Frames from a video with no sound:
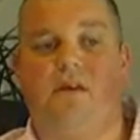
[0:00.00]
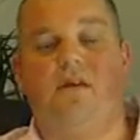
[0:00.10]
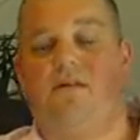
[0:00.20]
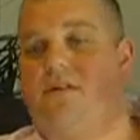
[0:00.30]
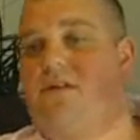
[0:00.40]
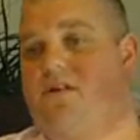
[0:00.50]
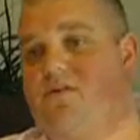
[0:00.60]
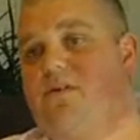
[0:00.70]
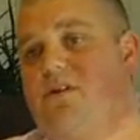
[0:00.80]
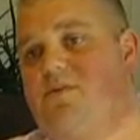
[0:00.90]
Yeah, no, I think that
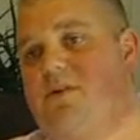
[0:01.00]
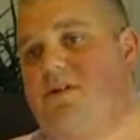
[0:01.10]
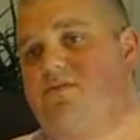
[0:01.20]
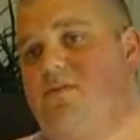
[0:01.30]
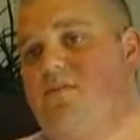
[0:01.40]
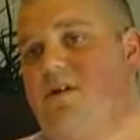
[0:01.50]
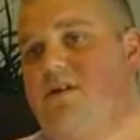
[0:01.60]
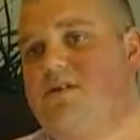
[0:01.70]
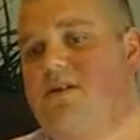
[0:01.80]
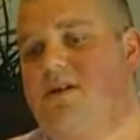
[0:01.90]
all those plans are in
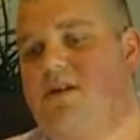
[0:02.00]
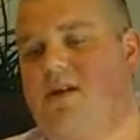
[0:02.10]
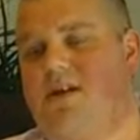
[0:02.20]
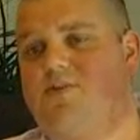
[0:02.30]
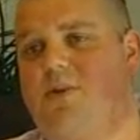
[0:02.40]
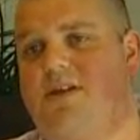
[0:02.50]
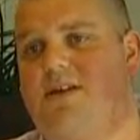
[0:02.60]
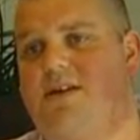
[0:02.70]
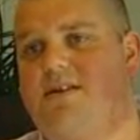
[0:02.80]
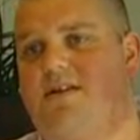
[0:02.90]
place. Ken's
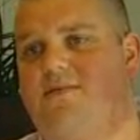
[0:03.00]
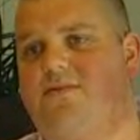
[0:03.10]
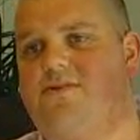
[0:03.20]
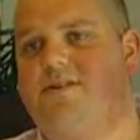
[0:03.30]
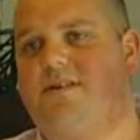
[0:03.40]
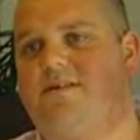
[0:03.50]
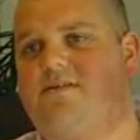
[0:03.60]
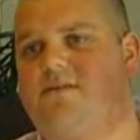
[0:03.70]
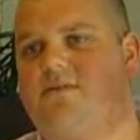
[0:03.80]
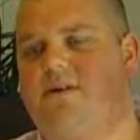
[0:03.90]
picking out a date for us now
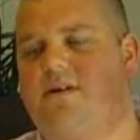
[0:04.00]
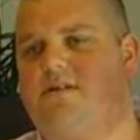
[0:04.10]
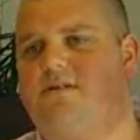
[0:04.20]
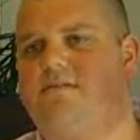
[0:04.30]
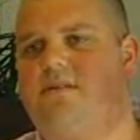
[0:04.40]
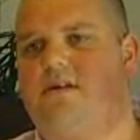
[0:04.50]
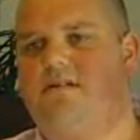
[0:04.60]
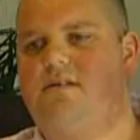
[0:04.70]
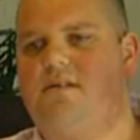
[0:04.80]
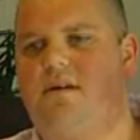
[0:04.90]
to do that,
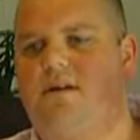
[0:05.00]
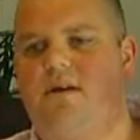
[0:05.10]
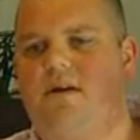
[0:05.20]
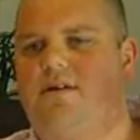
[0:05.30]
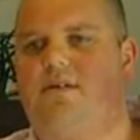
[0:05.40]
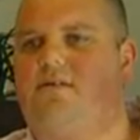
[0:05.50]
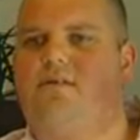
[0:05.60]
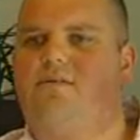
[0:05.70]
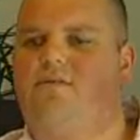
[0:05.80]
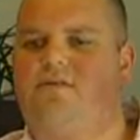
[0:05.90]
and I
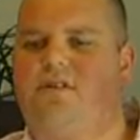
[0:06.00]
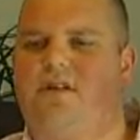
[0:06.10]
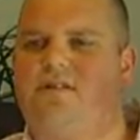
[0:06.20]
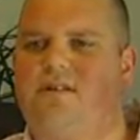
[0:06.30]
look forward to that.